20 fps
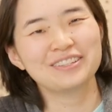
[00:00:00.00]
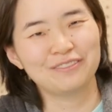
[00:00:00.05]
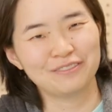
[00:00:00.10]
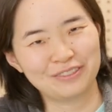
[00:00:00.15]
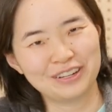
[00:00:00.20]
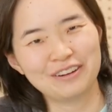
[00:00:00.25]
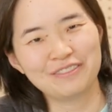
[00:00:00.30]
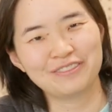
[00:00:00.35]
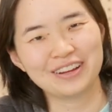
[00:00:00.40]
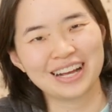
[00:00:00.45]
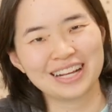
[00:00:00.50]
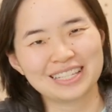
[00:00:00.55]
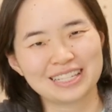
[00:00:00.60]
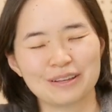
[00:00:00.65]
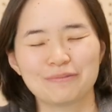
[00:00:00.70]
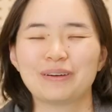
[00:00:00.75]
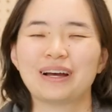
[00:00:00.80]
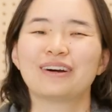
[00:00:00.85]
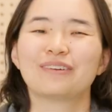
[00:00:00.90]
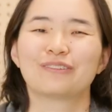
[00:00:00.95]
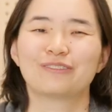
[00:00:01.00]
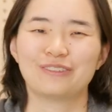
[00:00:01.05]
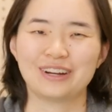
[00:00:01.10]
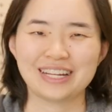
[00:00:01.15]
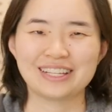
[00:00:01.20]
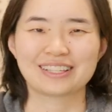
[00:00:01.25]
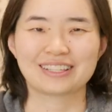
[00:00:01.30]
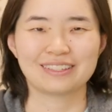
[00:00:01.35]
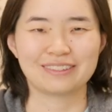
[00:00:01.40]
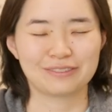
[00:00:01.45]
are some fun facts about
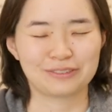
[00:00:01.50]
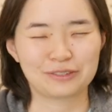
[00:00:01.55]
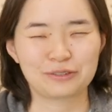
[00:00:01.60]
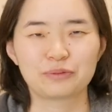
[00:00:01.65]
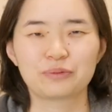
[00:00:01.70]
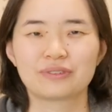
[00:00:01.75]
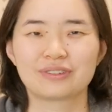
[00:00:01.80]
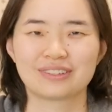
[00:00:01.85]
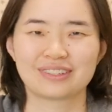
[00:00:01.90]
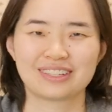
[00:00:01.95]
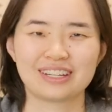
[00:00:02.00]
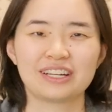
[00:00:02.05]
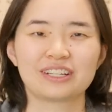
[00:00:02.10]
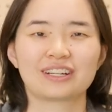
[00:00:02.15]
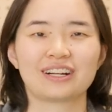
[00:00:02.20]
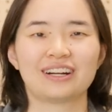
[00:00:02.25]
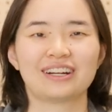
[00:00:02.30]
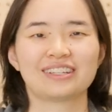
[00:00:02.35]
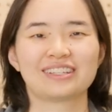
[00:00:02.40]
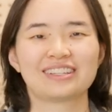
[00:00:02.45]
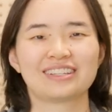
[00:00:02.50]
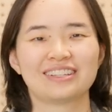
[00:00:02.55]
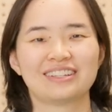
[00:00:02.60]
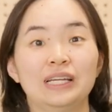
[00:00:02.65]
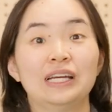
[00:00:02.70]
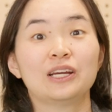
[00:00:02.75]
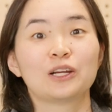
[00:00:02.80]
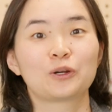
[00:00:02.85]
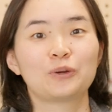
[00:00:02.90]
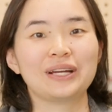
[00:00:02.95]
race stunt cars.
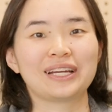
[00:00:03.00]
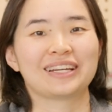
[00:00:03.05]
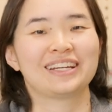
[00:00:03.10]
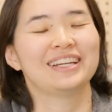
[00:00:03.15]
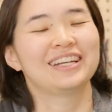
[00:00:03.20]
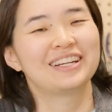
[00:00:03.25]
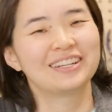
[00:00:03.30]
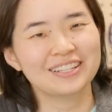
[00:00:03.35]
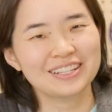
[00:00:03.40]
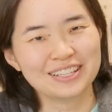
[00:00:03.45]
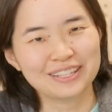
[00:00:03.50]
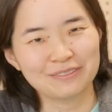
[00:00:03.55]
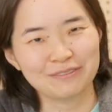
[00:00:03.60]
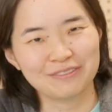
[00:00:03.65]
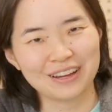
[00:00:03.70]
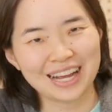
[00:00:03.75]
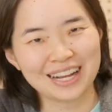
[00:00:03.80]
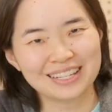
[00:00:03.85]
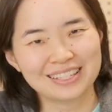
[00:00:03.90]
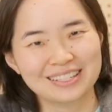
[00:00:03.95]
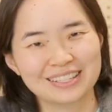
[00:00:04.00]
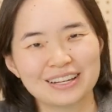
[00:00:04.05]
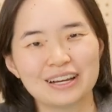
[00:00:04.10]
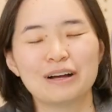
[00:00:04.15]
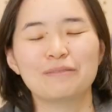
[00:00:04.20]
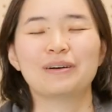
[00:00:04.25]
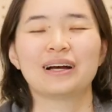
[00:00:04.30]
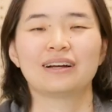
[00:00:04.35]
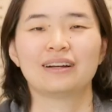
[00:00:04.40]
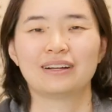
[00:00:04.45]
Quick, here's some facts
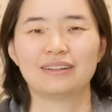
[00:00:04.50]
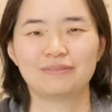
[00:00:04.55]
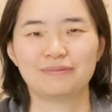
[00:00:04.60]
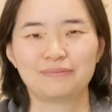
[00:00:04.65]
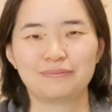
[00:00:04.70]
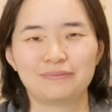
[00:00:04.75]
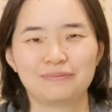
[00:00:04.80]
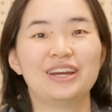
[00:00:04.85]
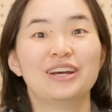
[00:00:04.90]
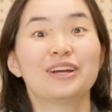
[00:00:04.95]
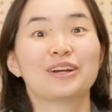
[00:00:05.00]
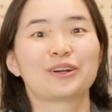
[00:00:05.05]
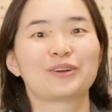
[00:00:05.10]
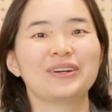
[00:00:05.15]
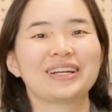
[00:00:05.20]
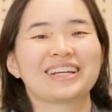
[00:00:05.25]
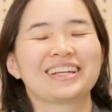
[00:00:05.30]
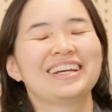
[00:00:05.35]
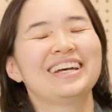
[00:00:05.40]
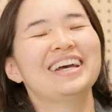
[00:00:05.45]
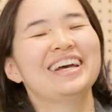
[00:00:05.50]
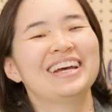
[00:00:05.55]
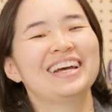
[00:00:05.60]
about. Quick.